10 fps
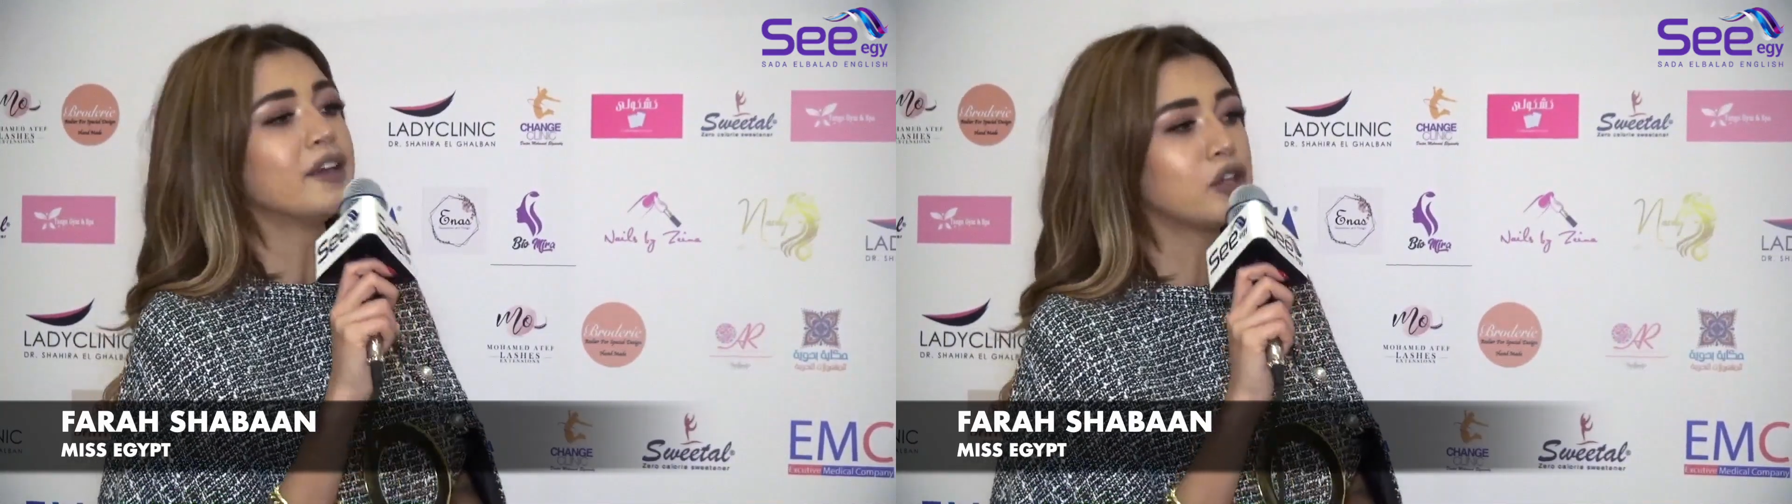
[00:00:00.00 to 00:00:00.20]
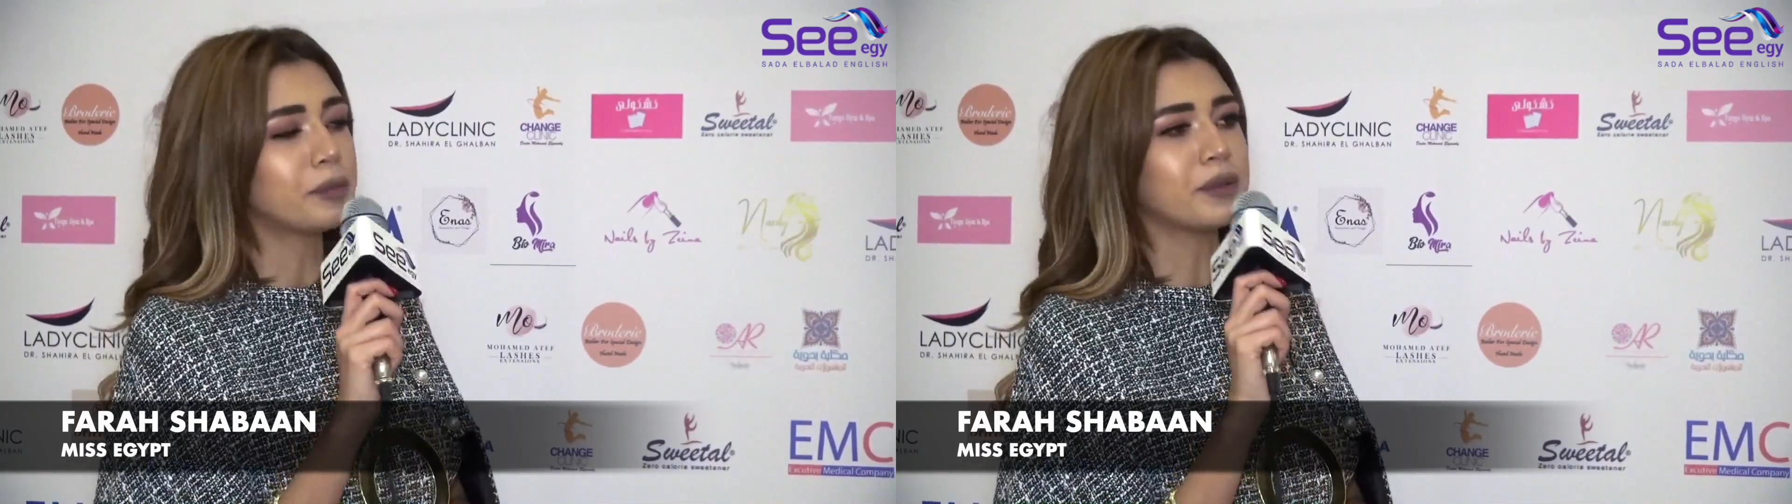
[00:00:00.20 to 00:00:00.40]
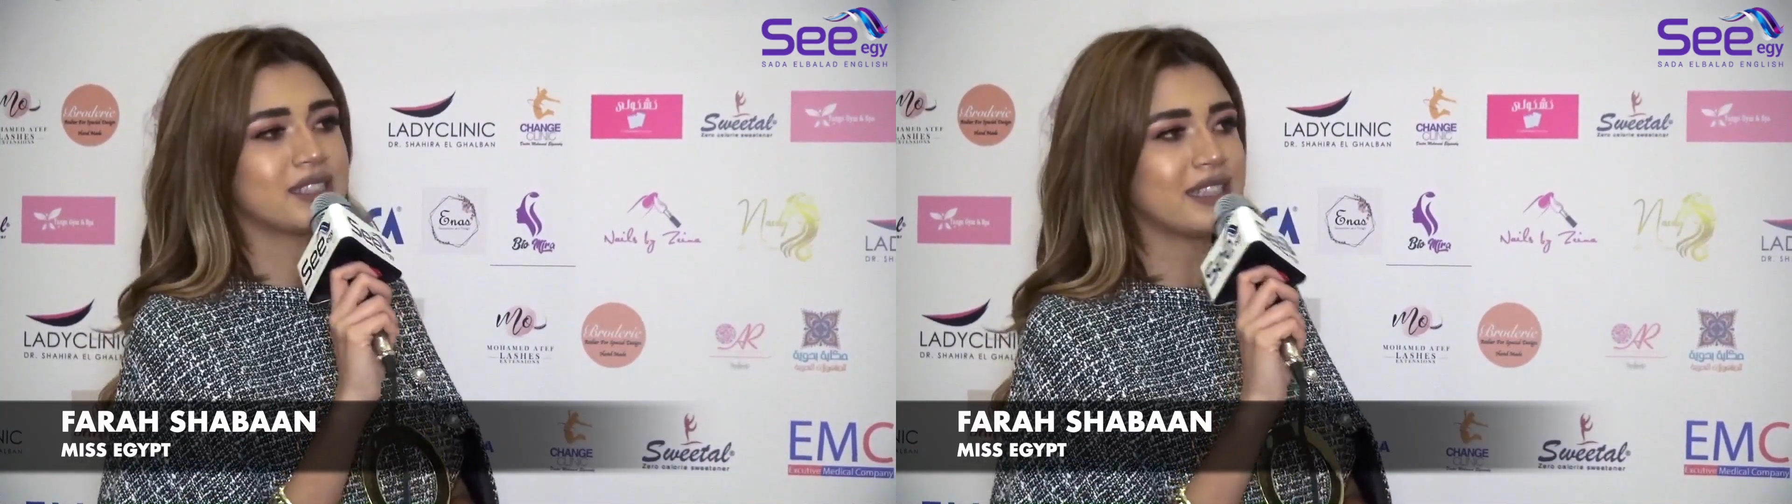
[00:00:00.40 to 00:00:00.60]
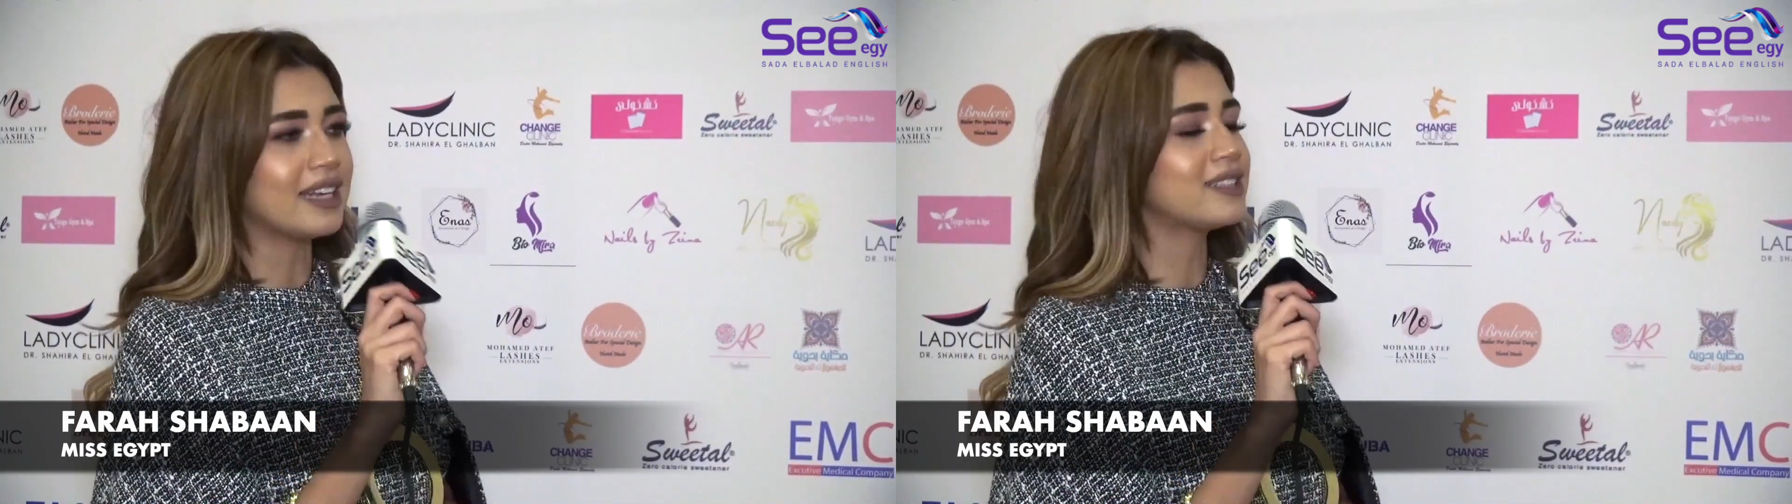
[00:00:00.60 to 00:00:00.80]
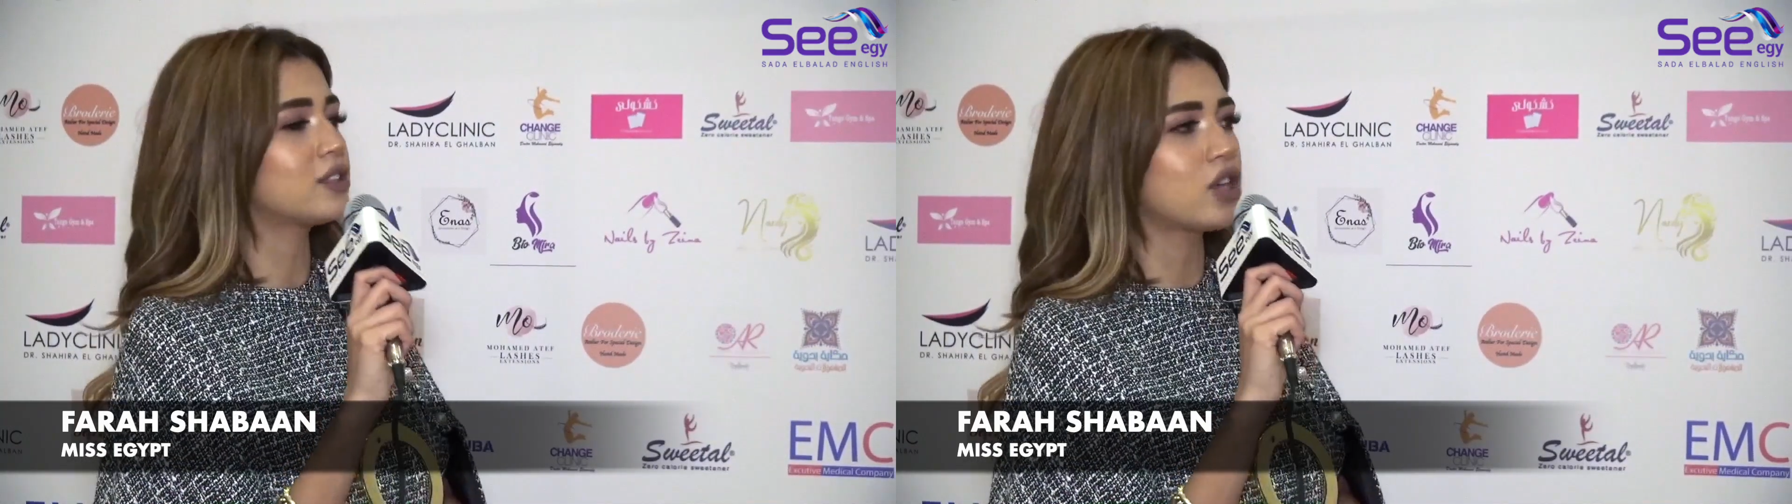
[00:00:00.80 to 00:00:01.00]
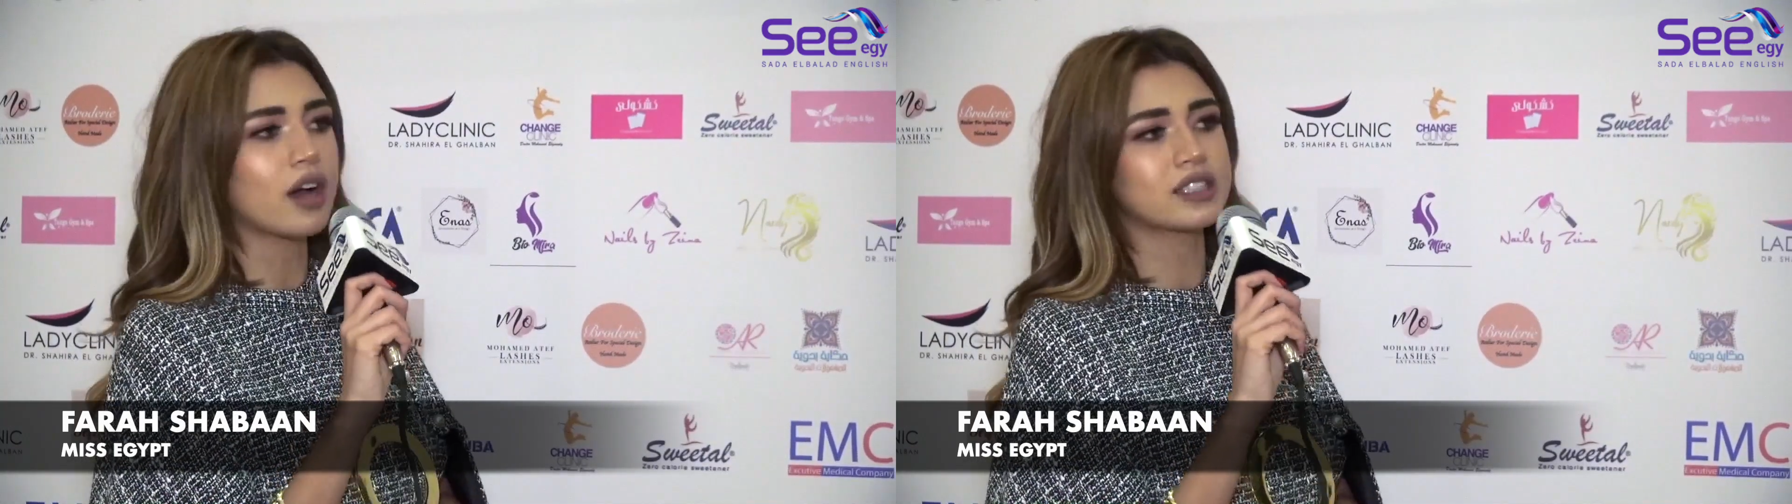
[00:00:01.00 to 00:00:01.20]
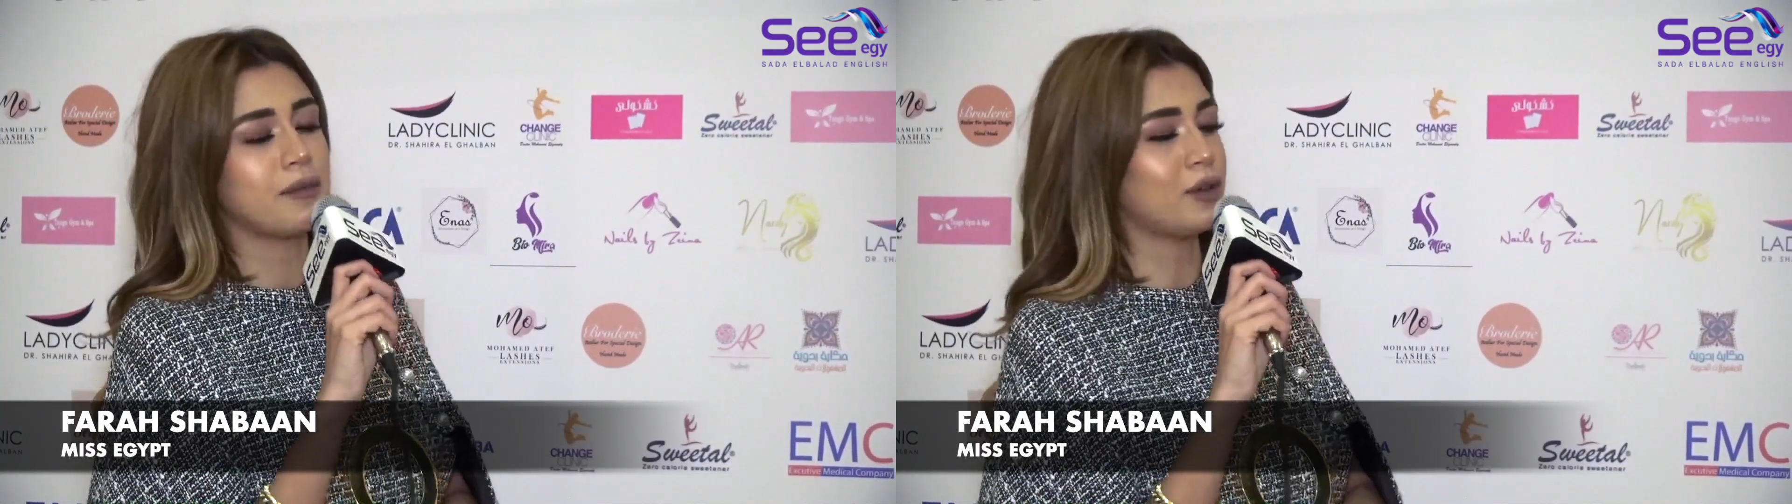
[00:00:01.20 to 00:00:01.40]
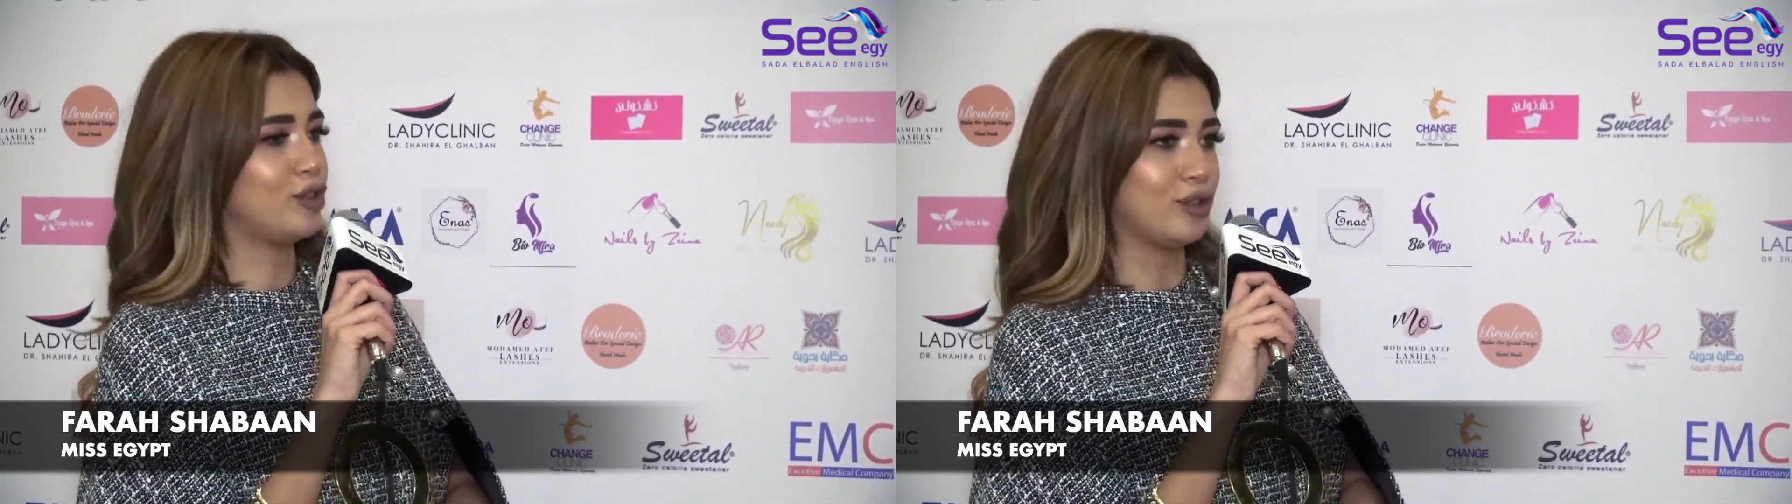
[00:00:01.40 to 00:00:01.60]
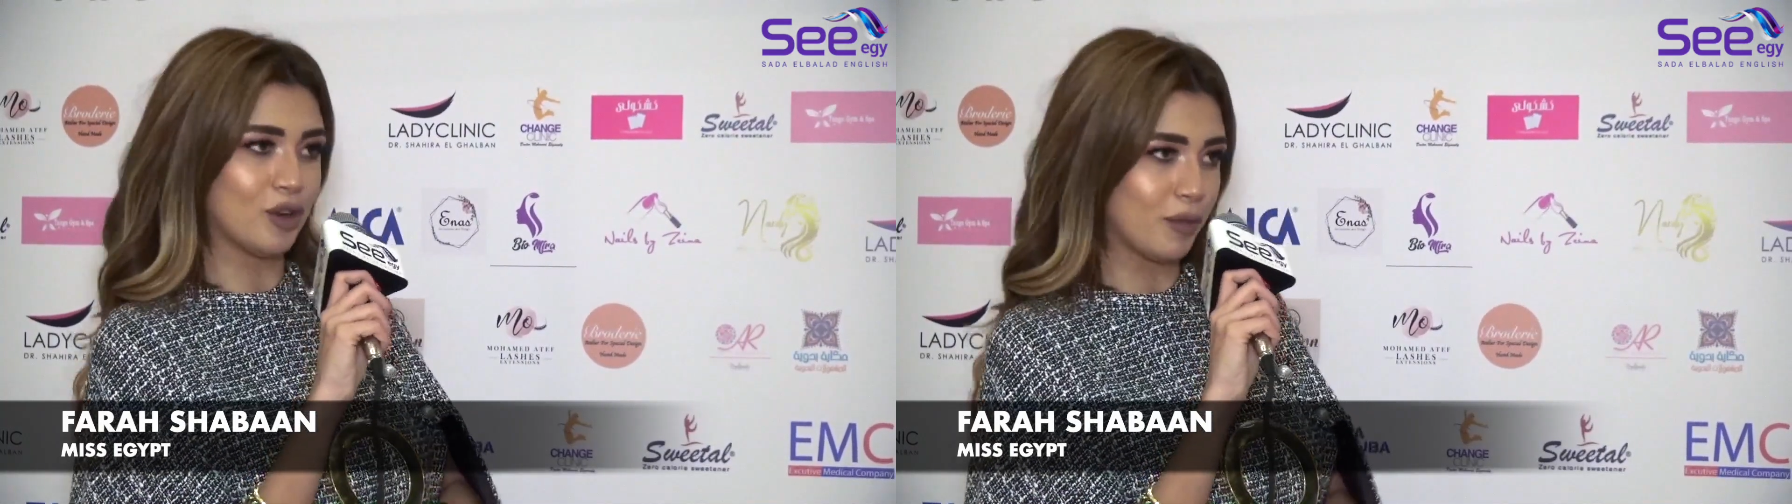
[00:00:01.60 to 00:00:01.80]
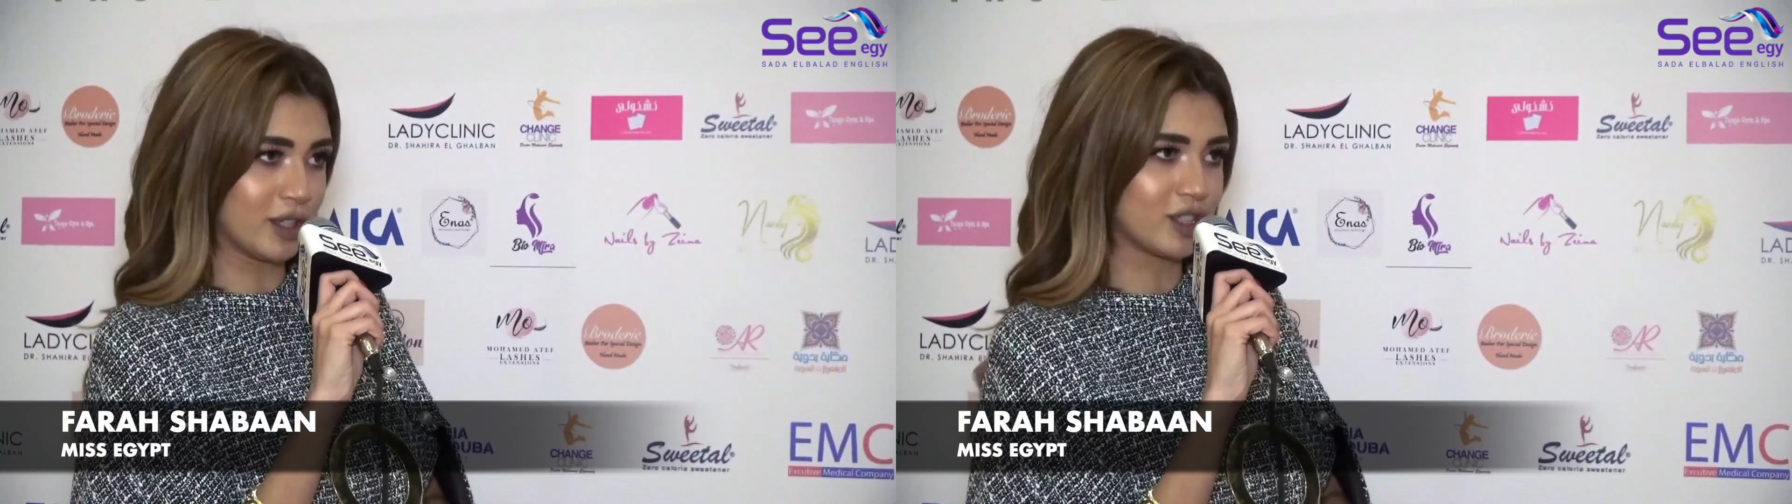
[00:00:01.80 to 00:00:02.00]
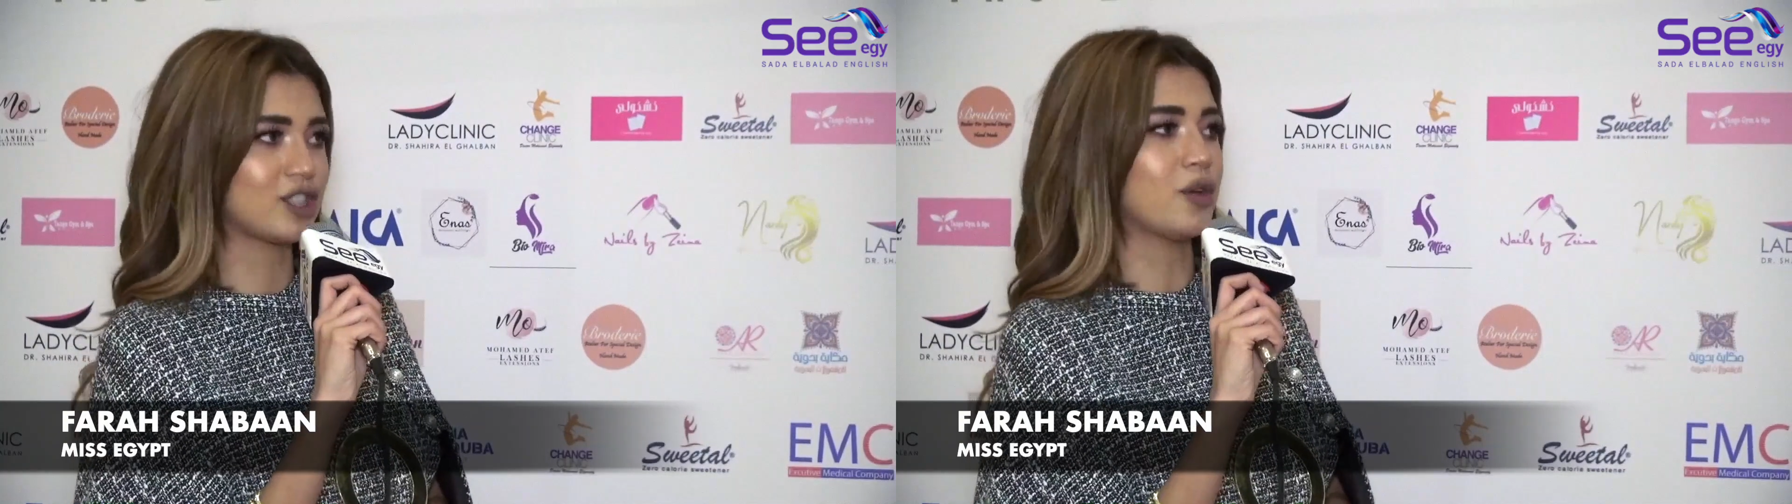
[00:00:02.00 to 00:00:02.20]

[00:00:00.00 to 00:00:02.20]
Your personality talks about you so much.